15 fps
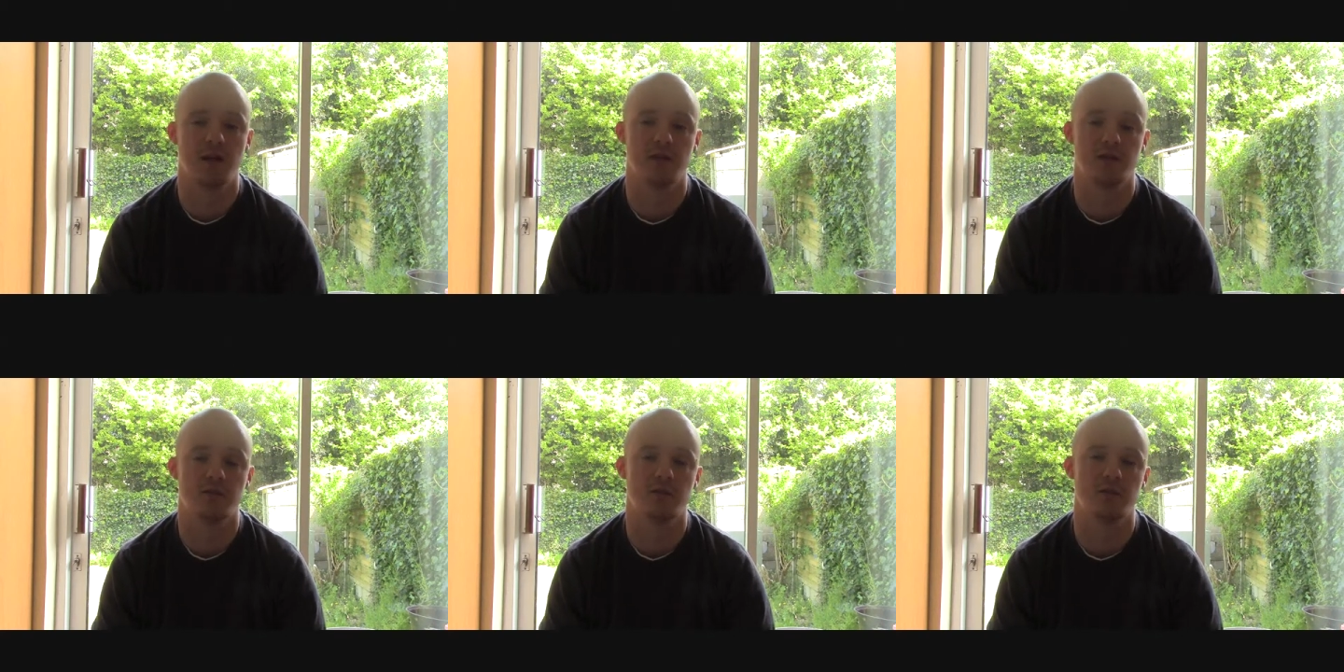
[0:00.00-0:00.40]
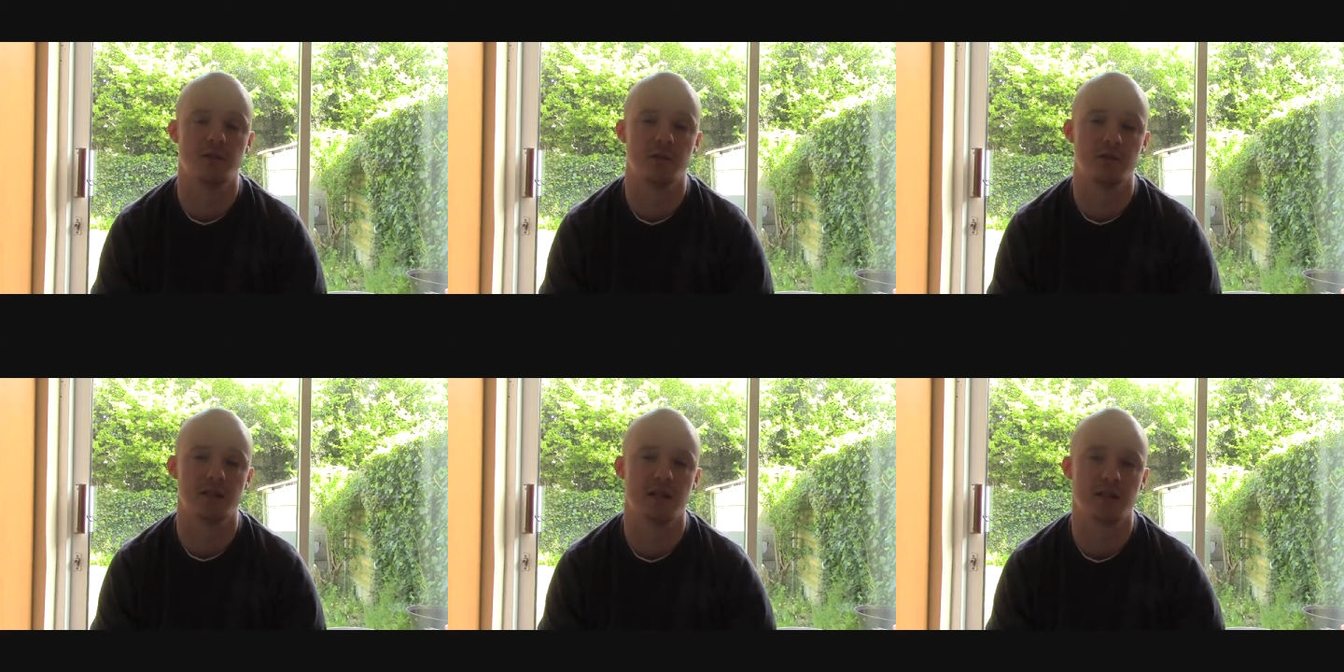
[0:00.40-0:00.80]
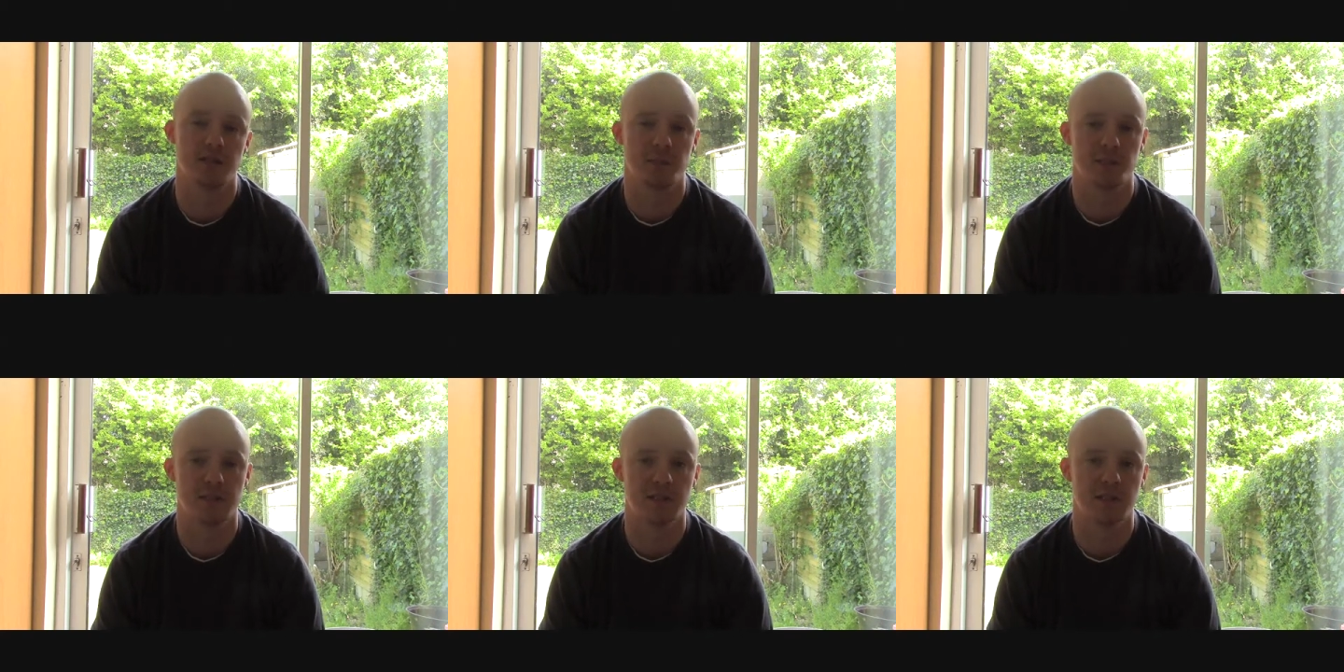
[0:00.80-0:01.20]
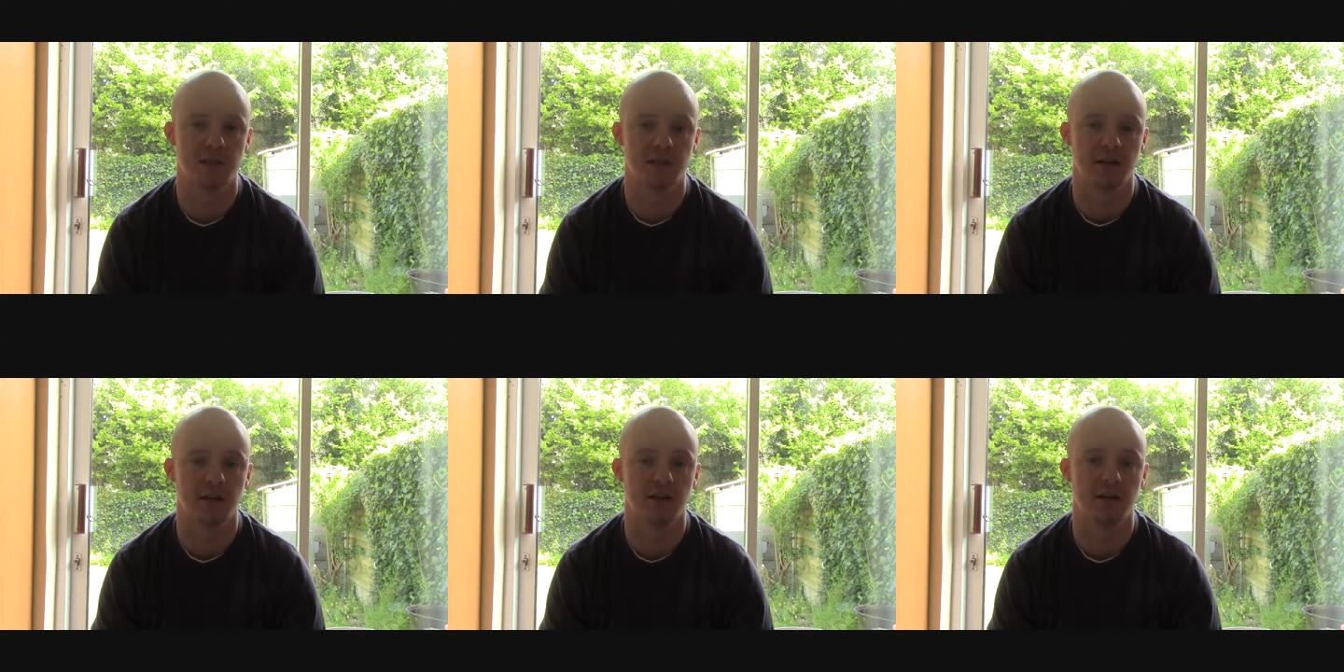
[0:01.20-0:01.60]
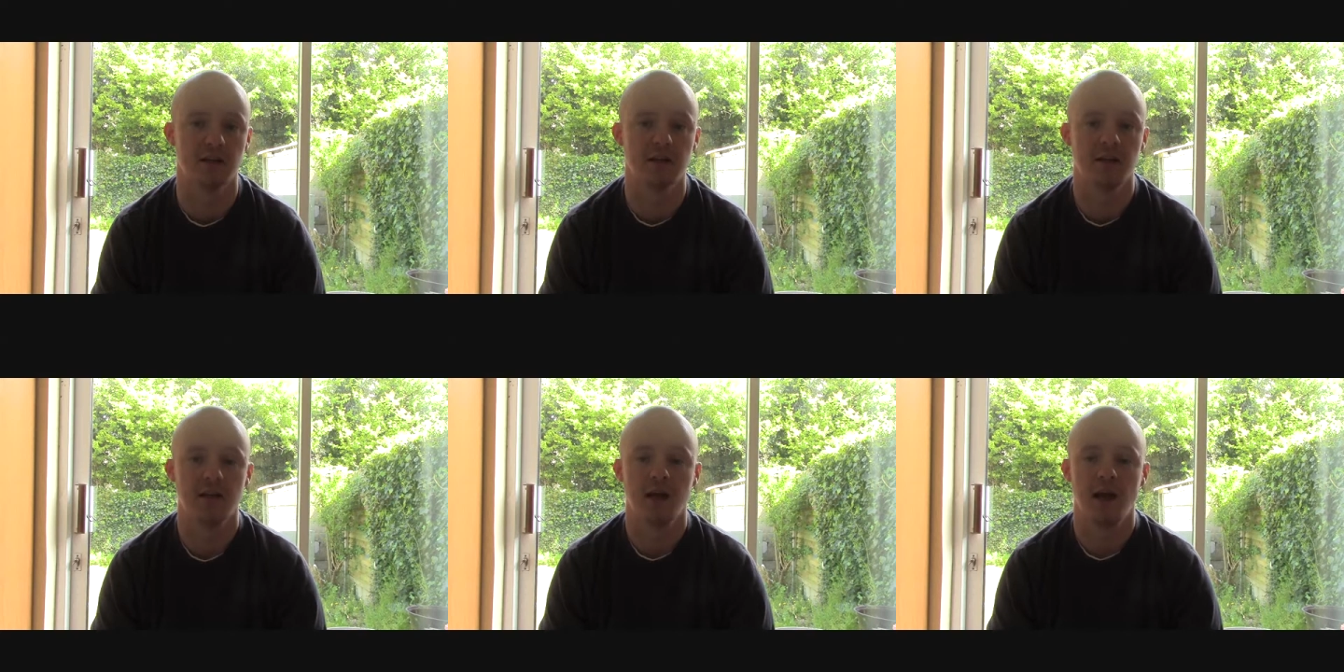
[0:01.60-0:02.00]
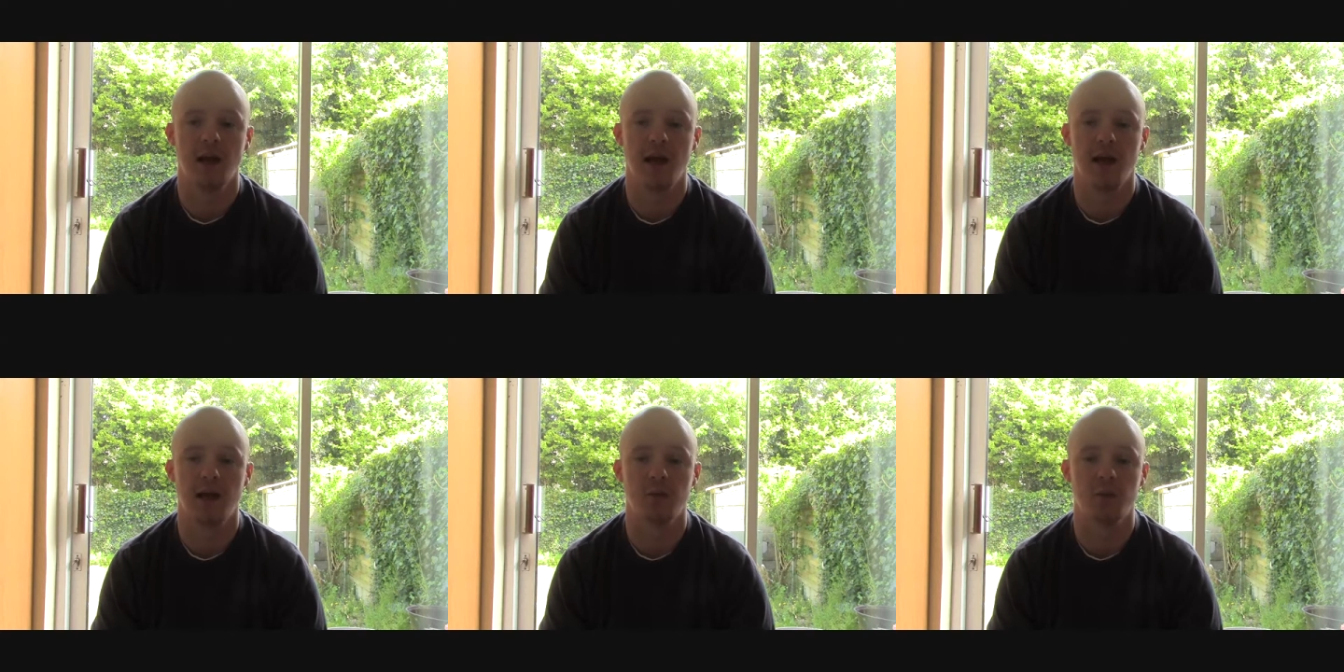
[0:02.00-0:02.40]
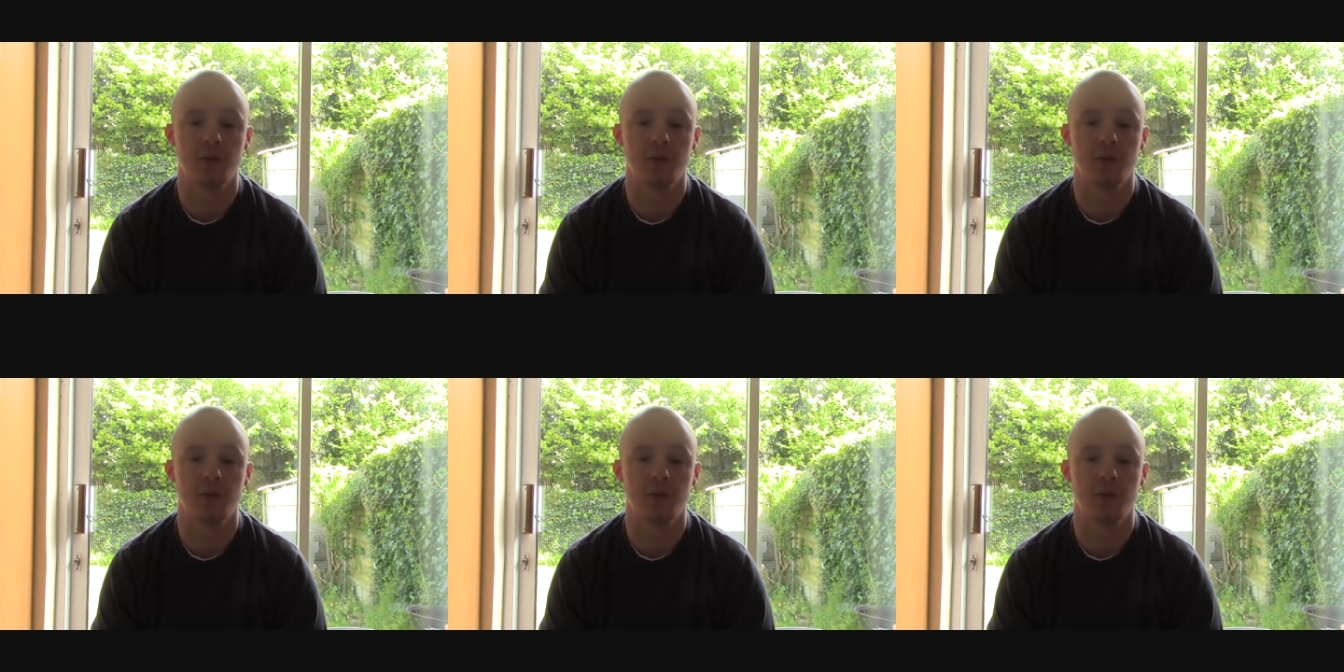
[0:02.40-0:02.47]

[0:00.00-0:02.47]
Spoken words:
Sunrise LGBT Kildare.